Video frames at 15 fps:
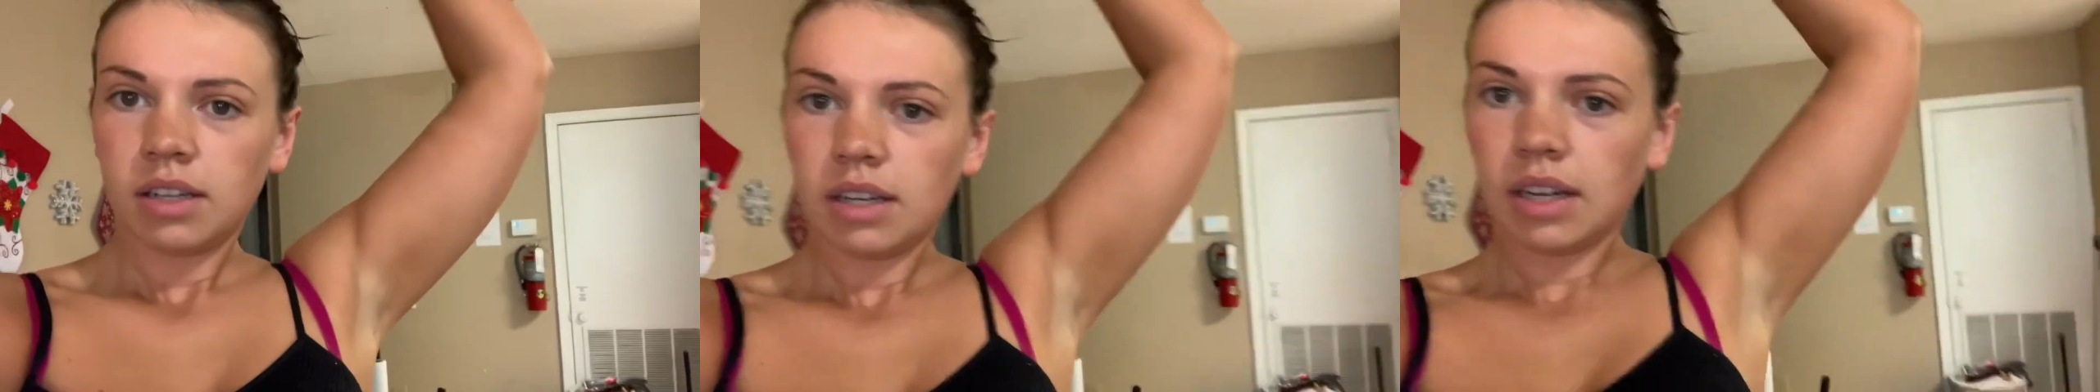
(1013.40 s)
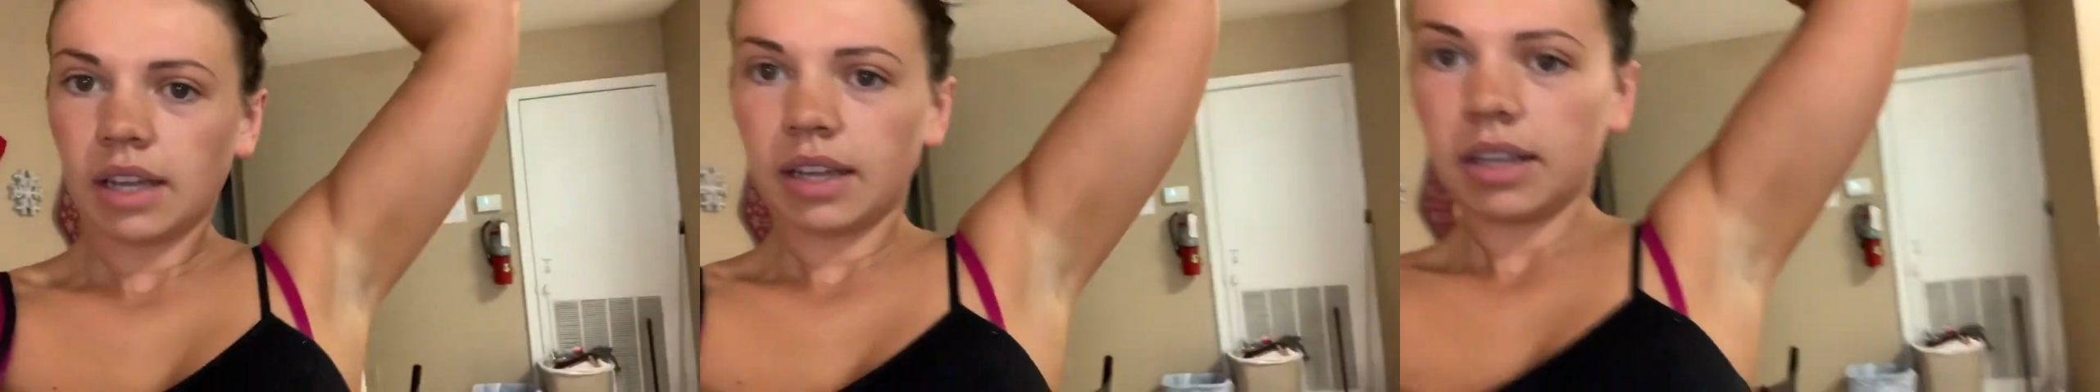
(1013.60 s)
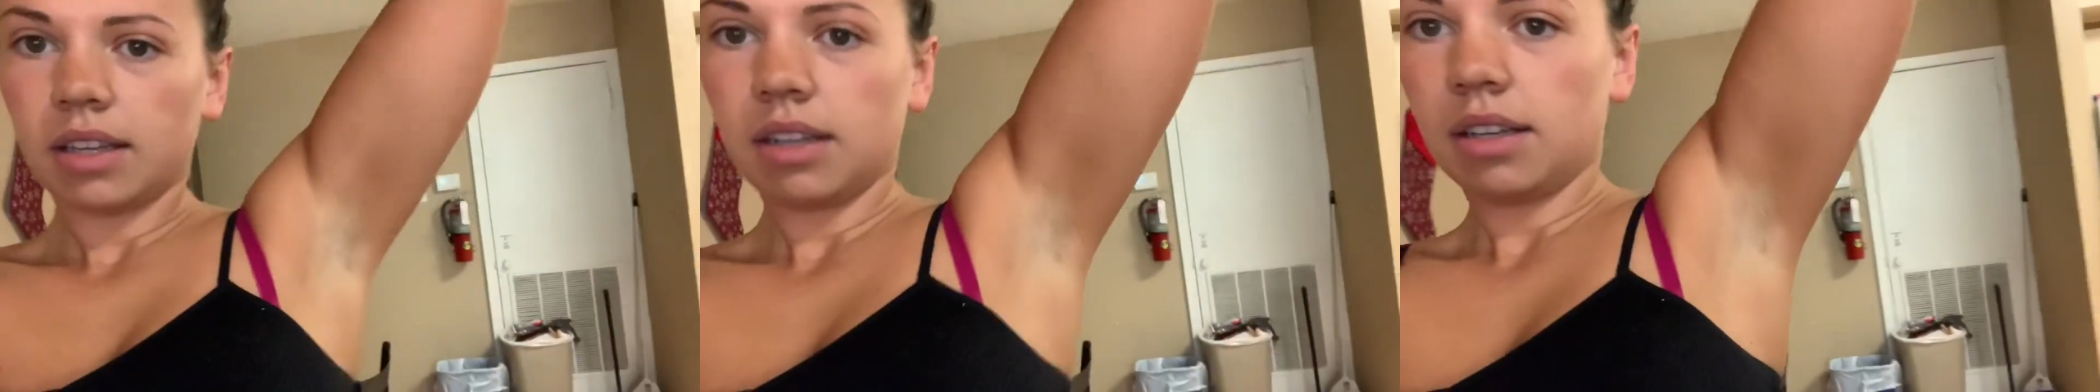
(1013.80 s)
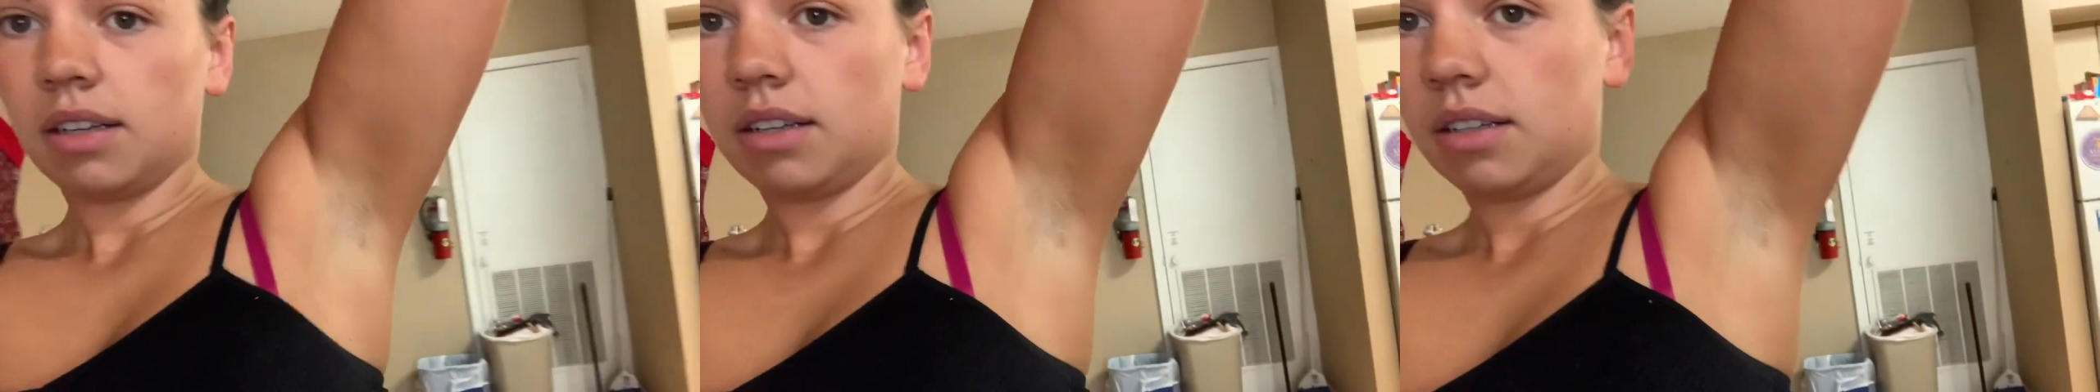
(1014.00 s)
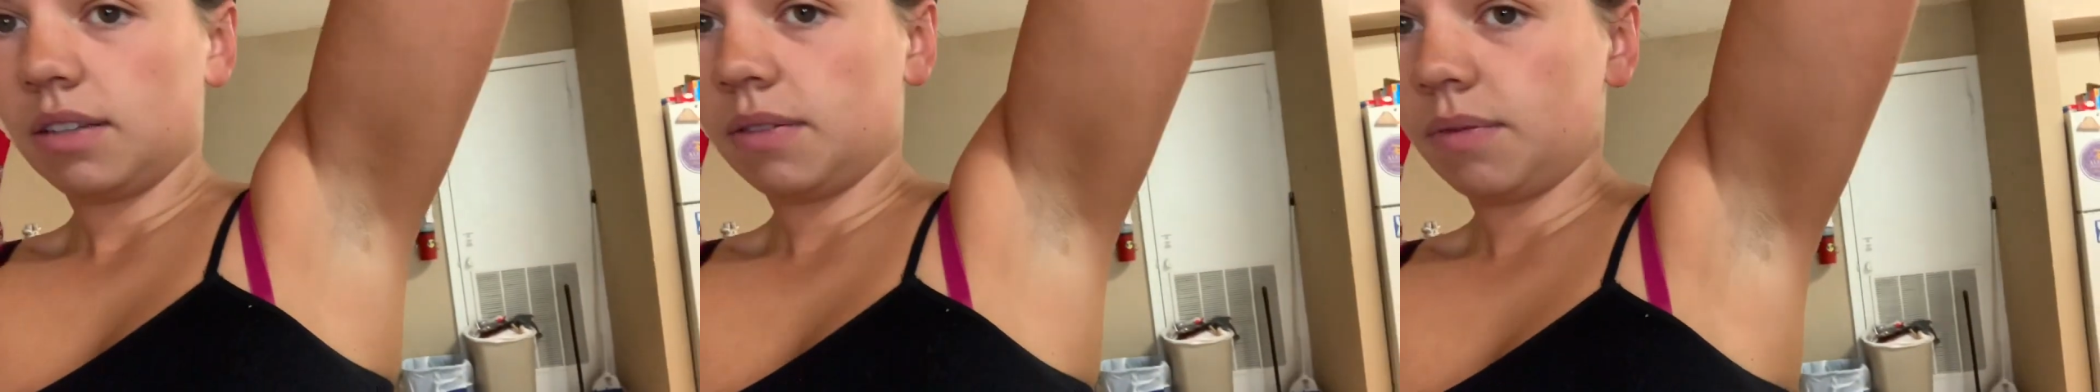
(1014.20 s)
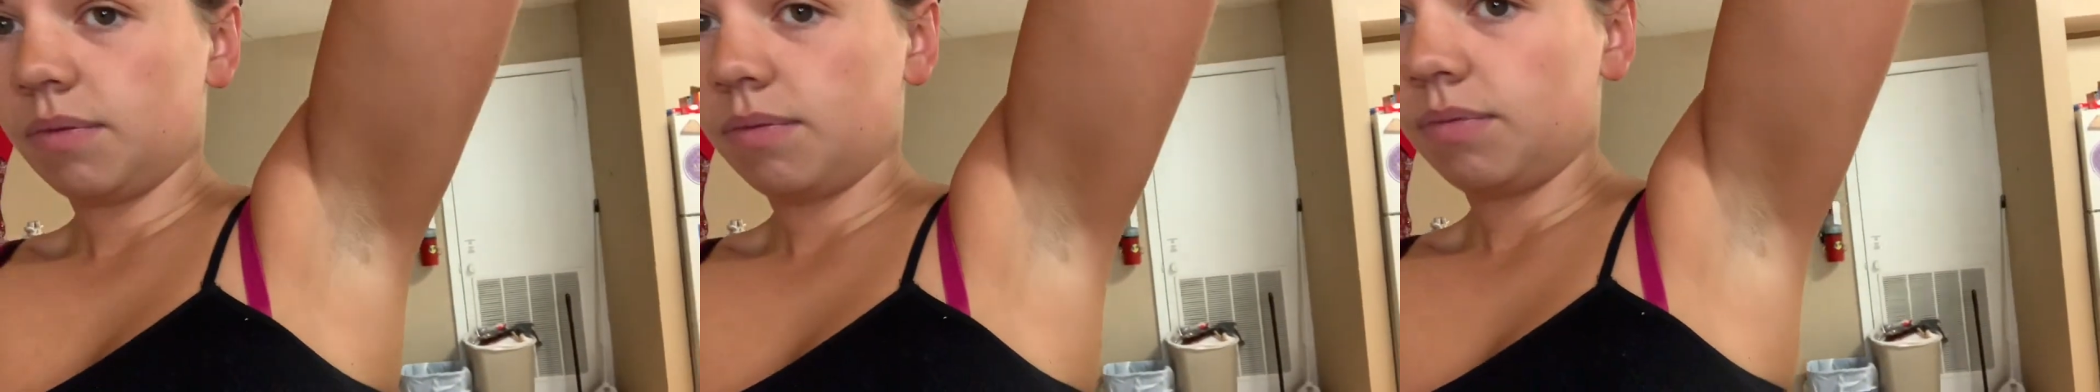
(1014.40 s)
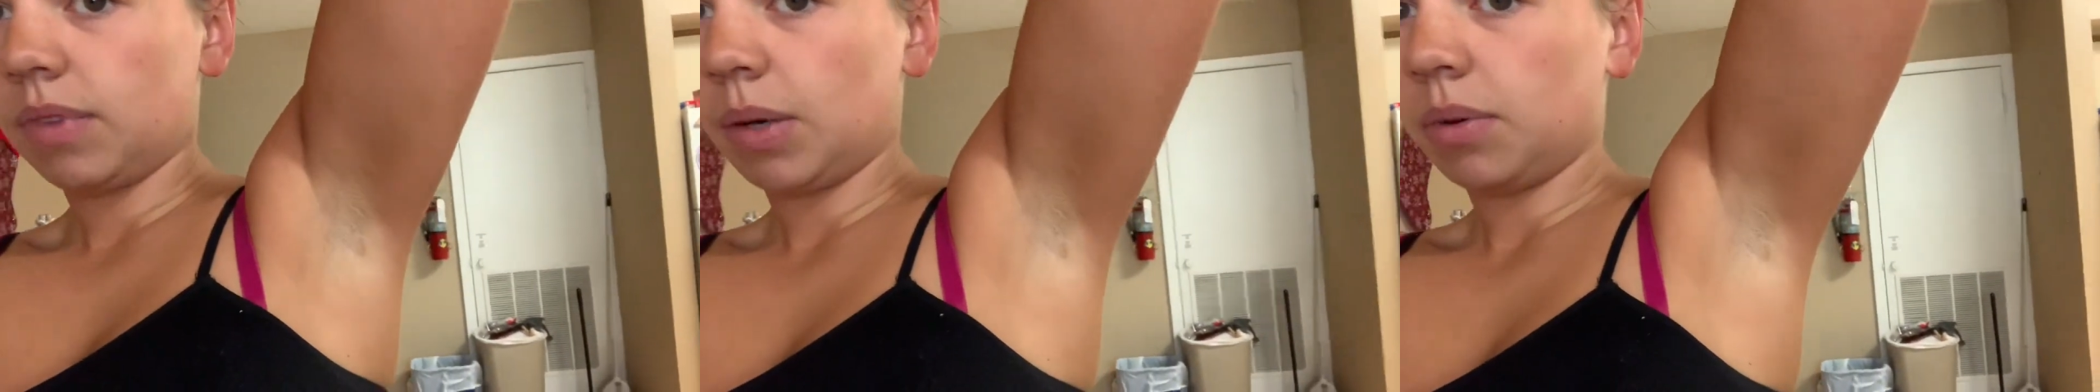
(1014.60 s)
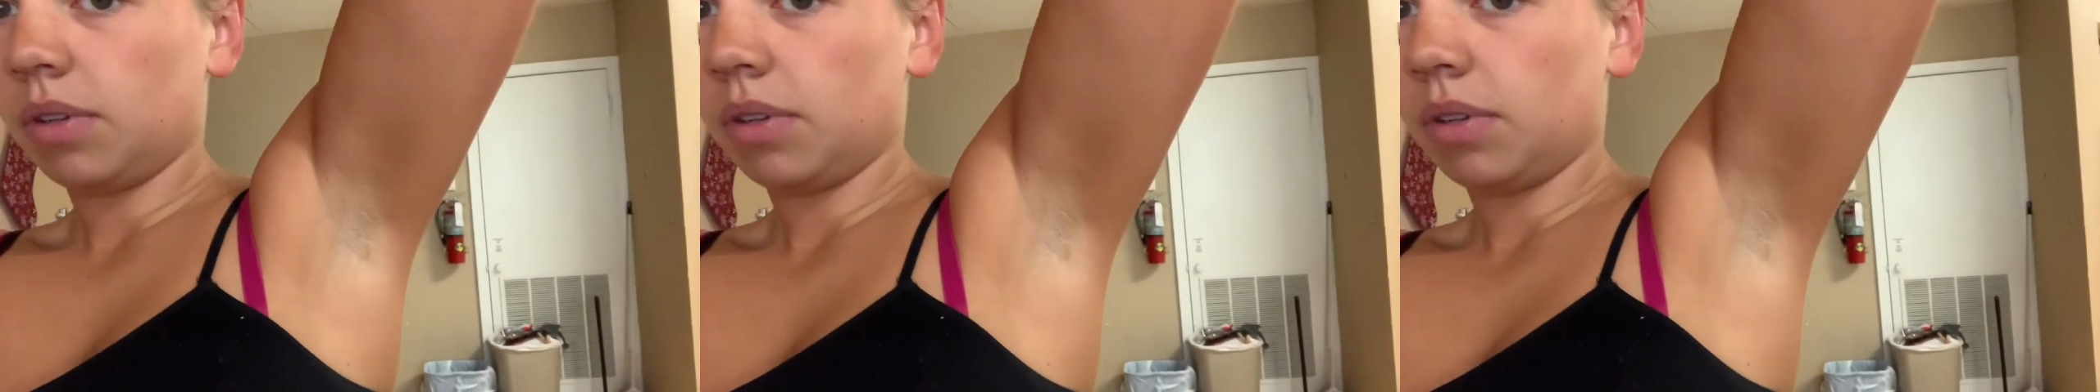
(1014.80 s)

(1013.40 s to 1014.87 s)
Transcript: Like, that